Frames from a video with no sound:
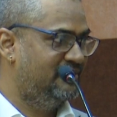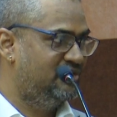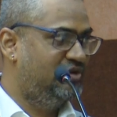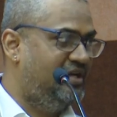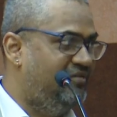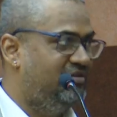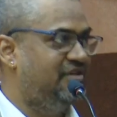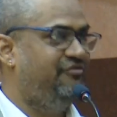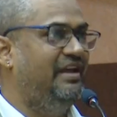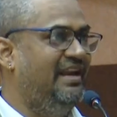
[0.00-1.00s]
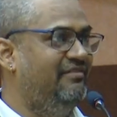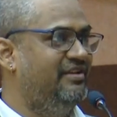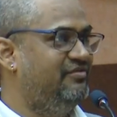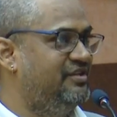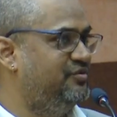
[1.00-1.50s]
So that was a feeling
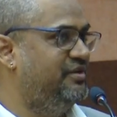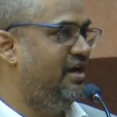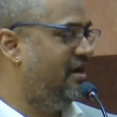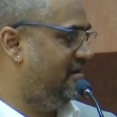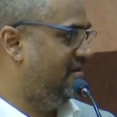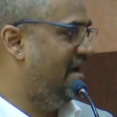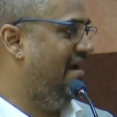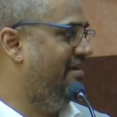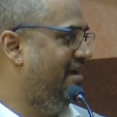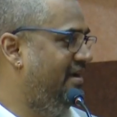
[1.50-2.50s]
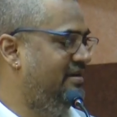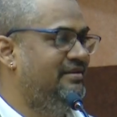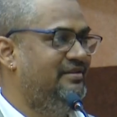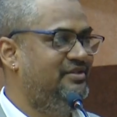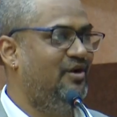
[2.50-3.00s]
with which we are having a
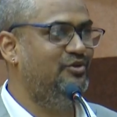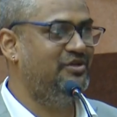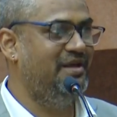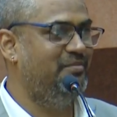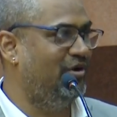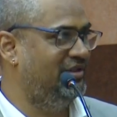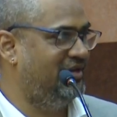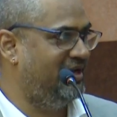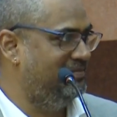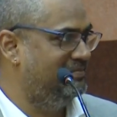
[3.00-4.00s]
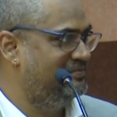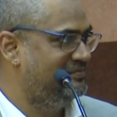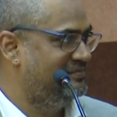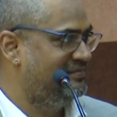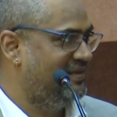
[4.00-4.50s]
sound sleep all the time.
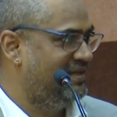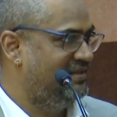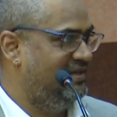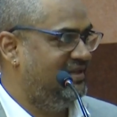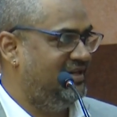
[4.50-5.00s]
That the